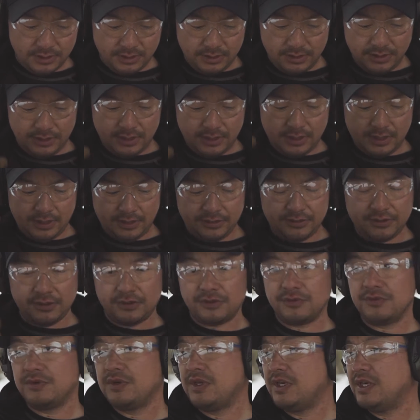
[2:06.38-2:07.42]
the, uh, the
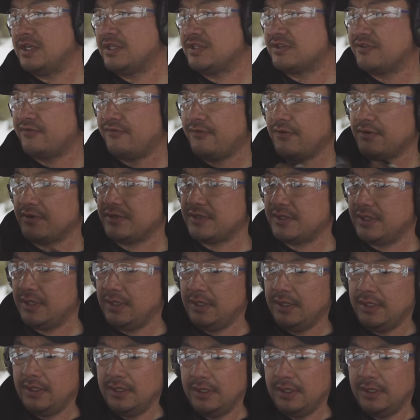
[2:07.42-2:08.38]
three inch first,